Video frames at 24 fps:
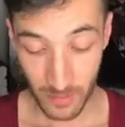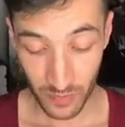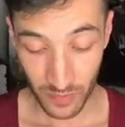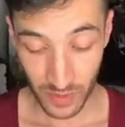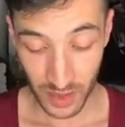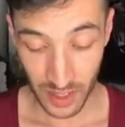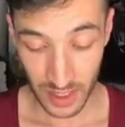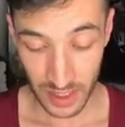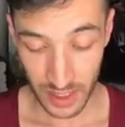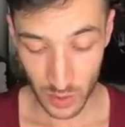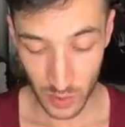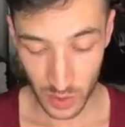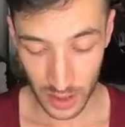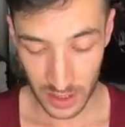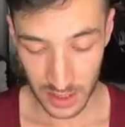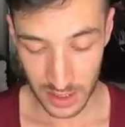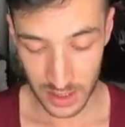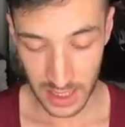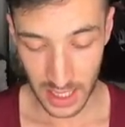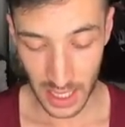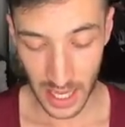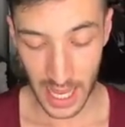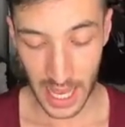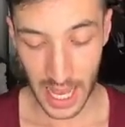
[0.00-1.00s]
This one
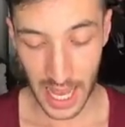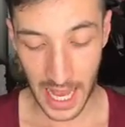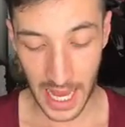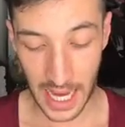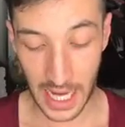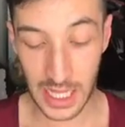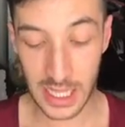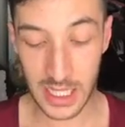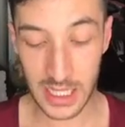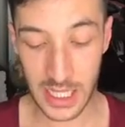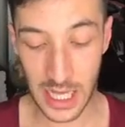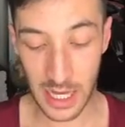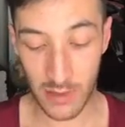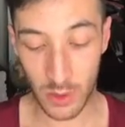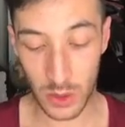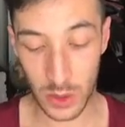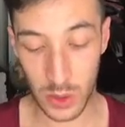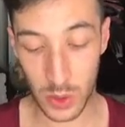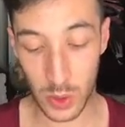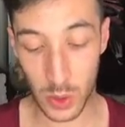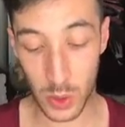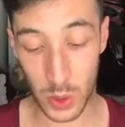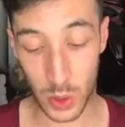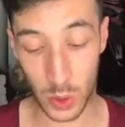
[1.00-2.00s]
is the
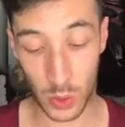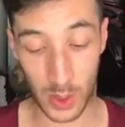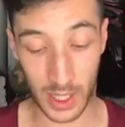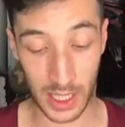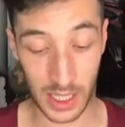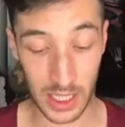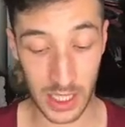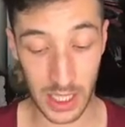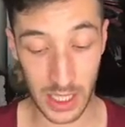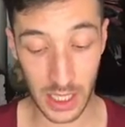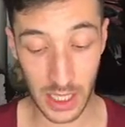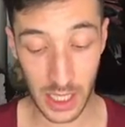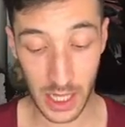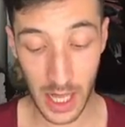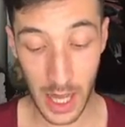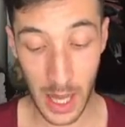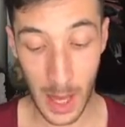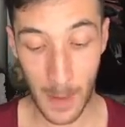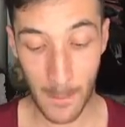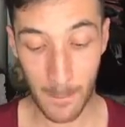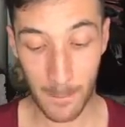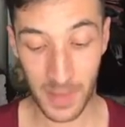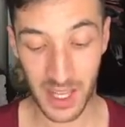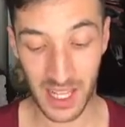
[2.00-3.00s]
NW20
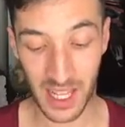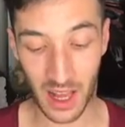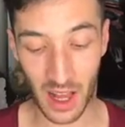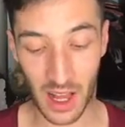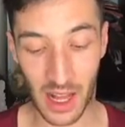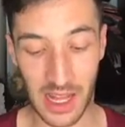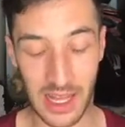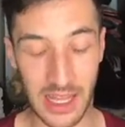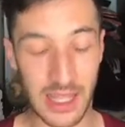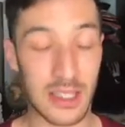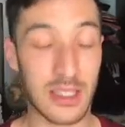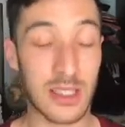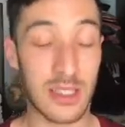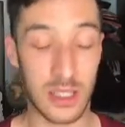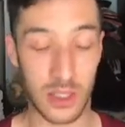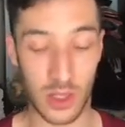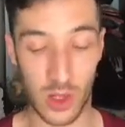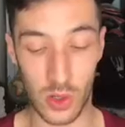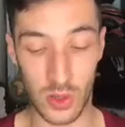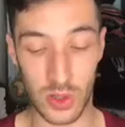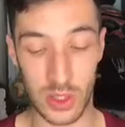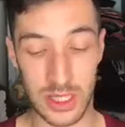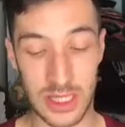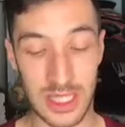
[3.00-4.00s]
Mineralized
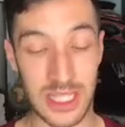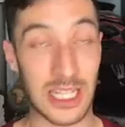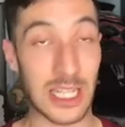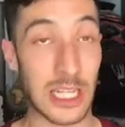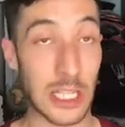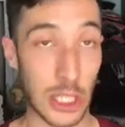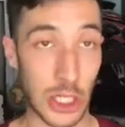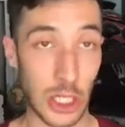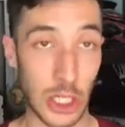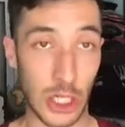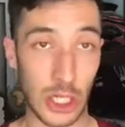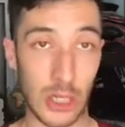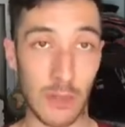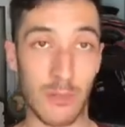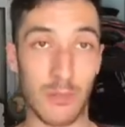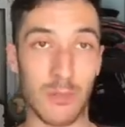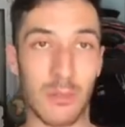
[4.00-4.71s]
Concealer.